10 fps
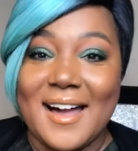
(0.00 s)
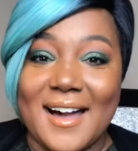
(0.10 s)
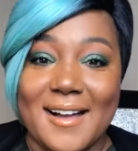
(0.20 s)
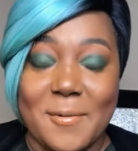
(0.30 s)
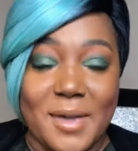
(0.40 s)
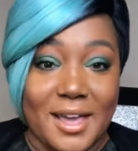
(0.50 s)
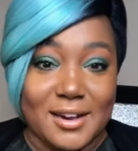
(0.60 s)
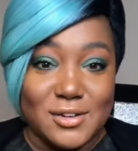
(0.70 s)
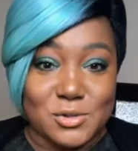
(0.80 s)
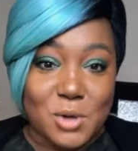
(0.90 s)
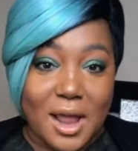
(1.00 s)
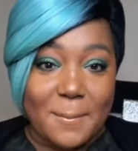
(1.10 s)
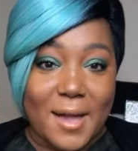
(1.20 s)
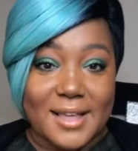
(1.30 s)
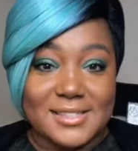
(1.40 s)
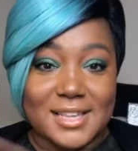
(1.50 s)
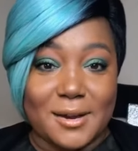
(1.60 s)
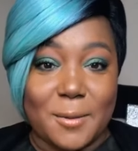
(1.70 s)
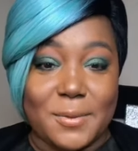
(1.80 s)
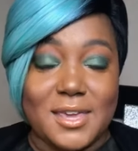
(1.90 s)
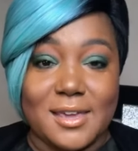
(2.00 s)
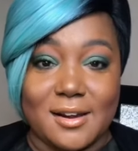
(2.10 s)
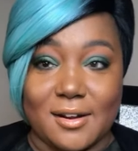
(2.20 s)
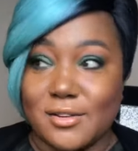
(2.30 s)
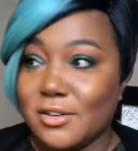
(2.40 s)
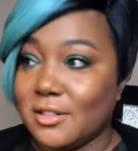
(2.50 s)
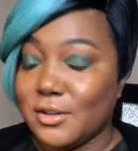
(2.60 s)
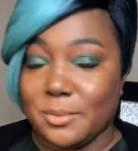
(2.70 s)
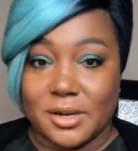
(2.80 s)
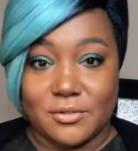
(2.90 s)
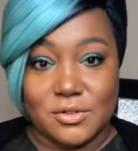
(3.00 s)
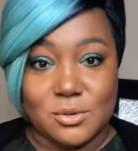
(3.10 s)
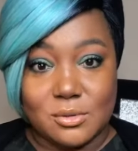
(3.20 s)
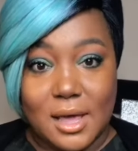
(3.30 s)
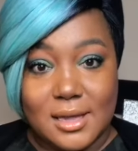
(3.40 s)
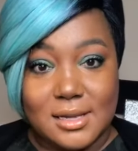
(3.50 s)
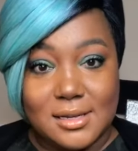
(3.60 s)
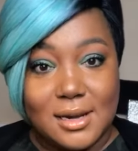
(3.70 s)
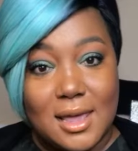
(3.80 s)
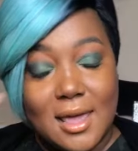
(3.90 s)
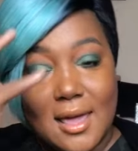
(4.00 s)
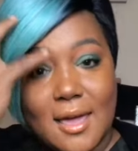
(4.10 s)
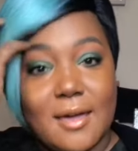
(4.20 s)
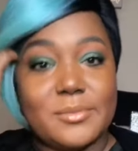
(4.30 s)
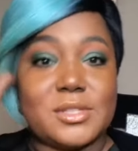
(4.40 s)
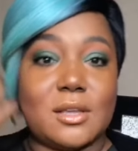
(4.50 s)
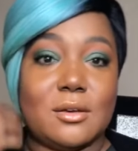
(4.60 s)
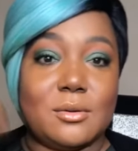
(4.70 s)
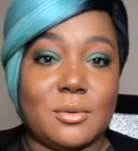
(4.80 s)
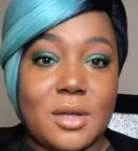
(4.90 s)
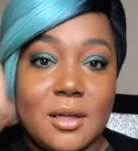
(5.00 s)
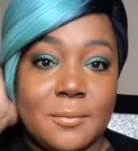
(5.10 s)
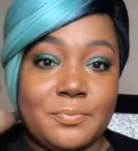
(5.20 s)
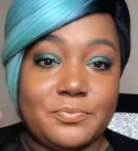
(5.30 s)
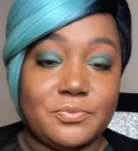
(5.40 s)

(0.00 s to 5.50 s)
um, I got a new tripod set up here a little bit of new lighting. Um, so uh,